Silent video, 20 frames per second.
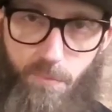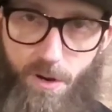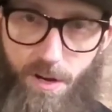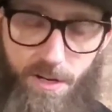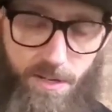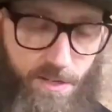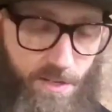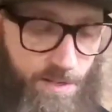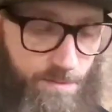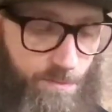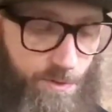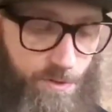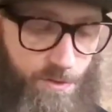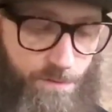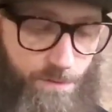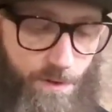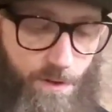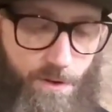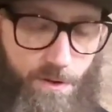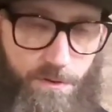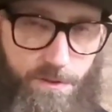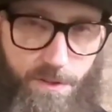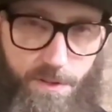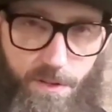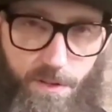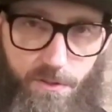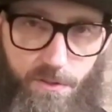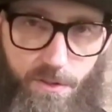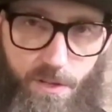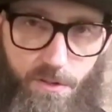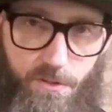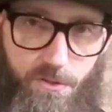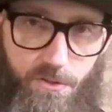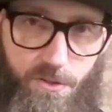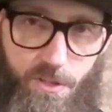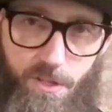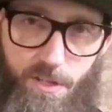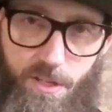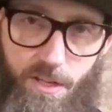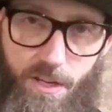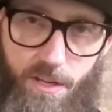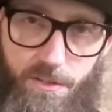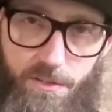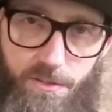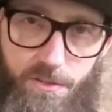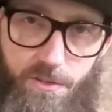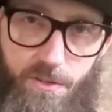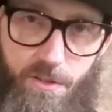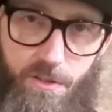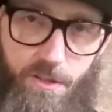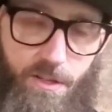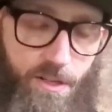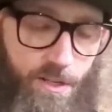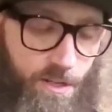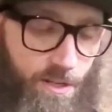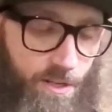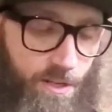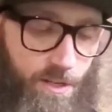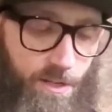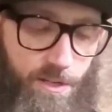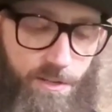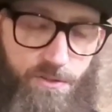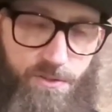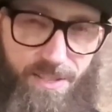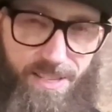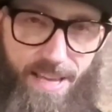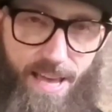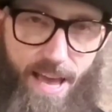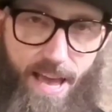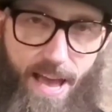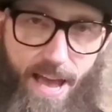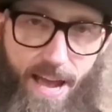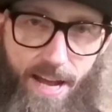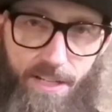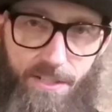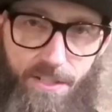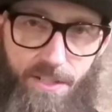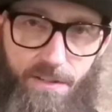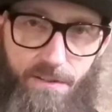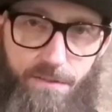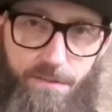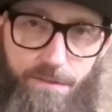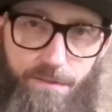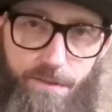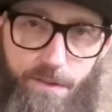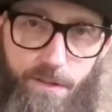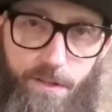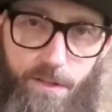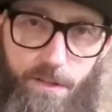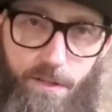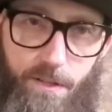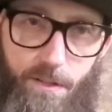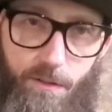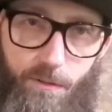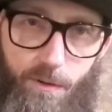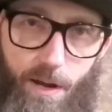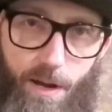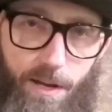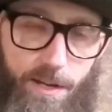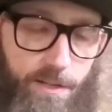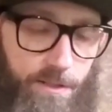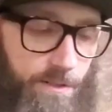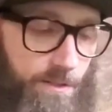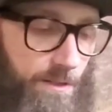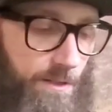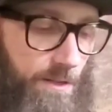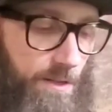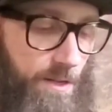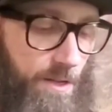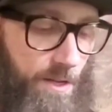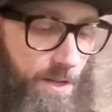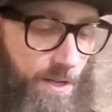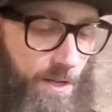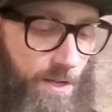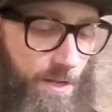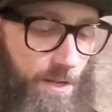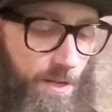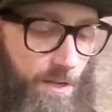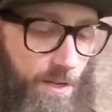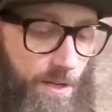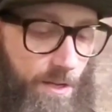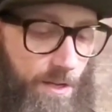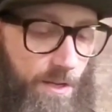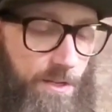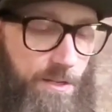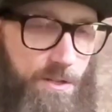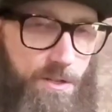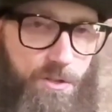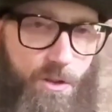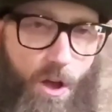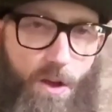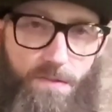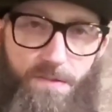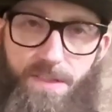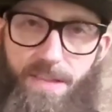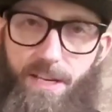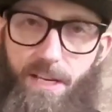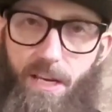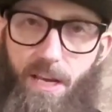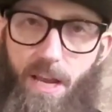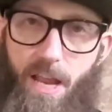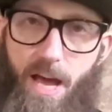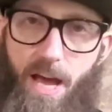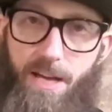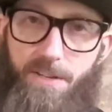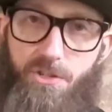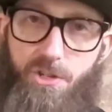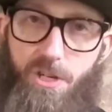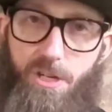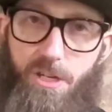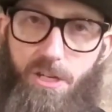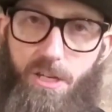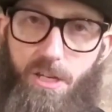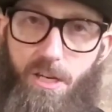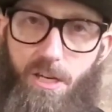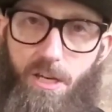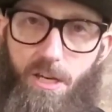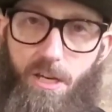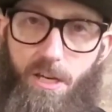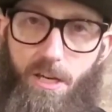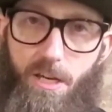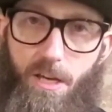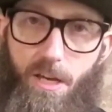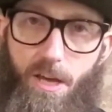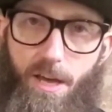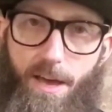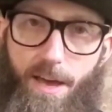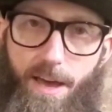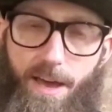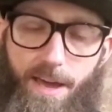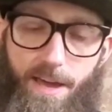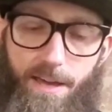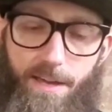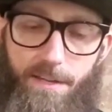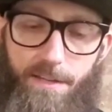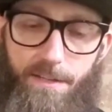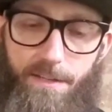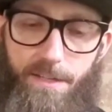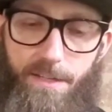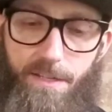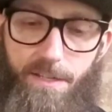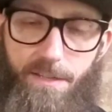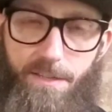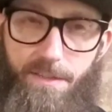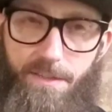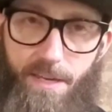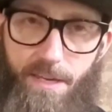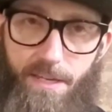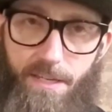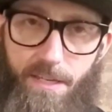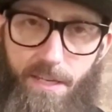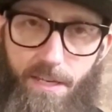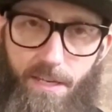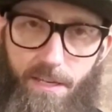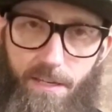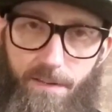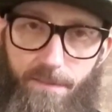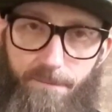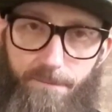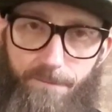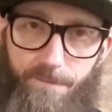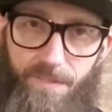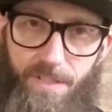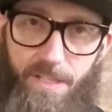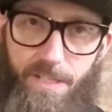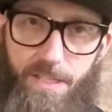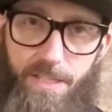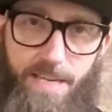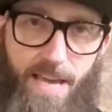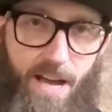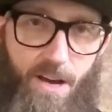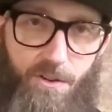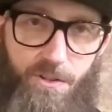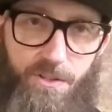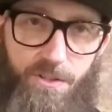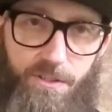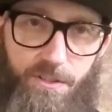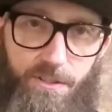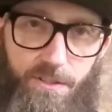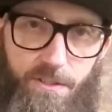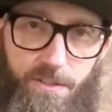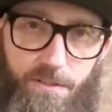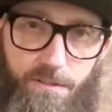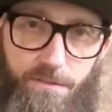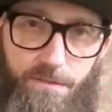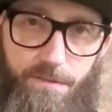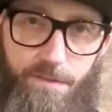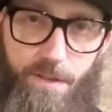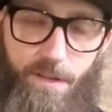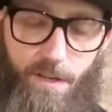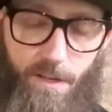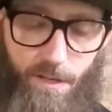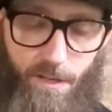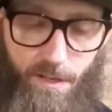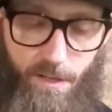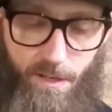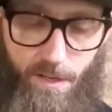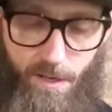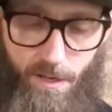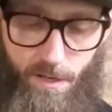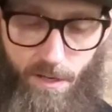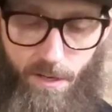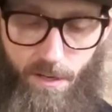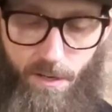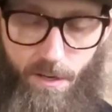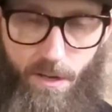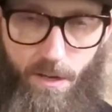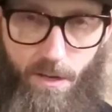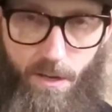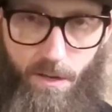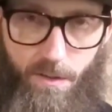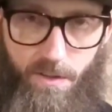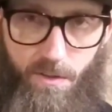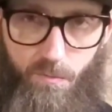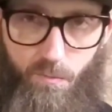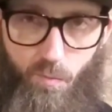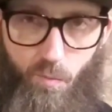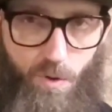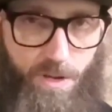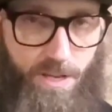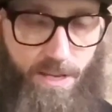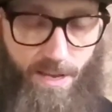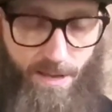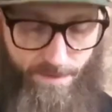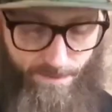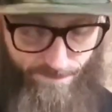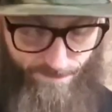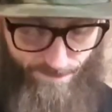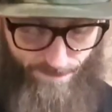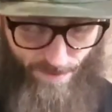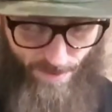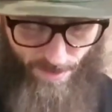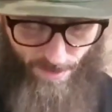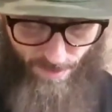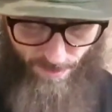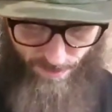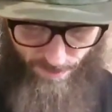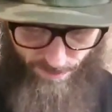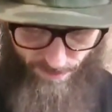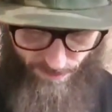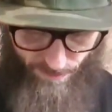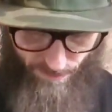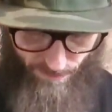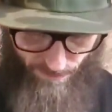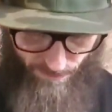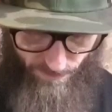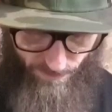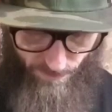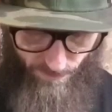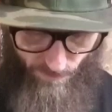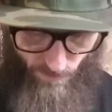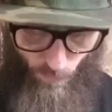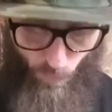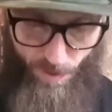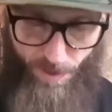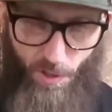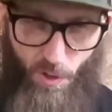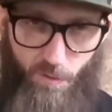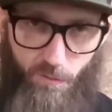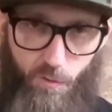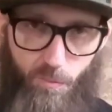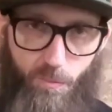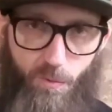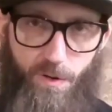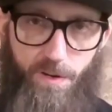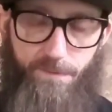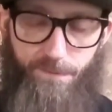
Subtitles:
brain hemisphere that exists in us is the active, right? It is the logic and the thinking, the calculative that we have went over